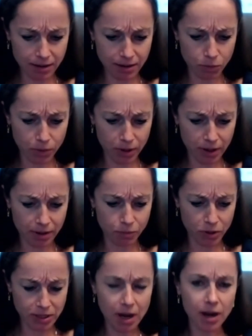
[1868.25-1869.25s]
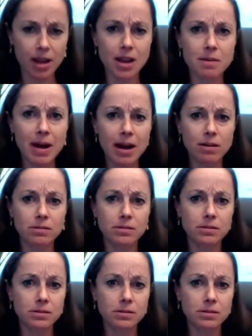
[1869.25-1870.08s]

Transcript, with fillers: we're we're talking about